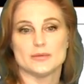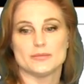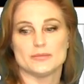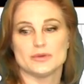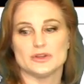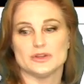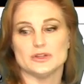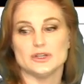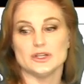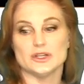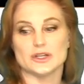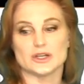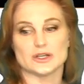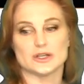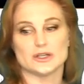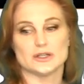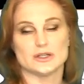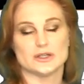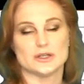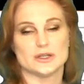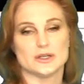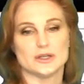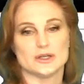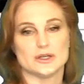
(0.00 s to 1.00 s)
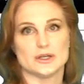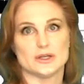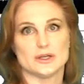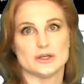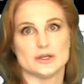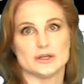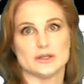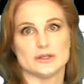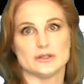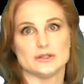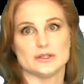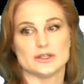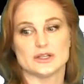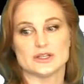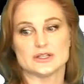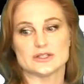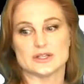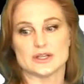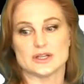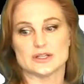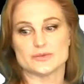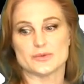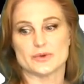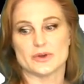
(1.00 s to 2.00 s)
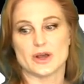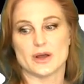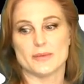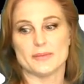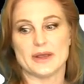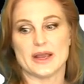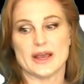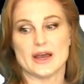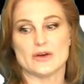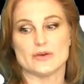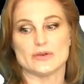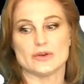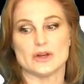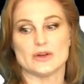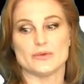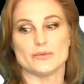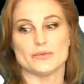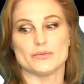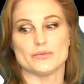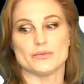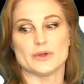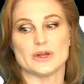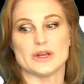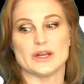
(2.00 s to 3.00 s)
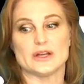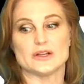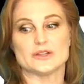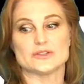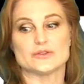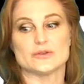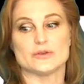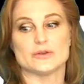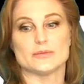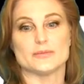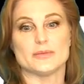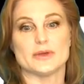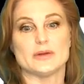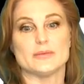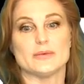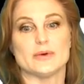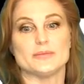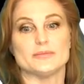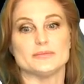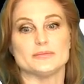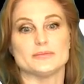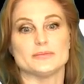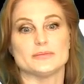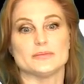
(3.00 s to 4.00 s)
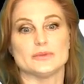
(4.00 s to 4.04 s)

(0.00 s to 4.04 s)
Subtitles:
But look at it as we're coming out and we're getting to solar minimum.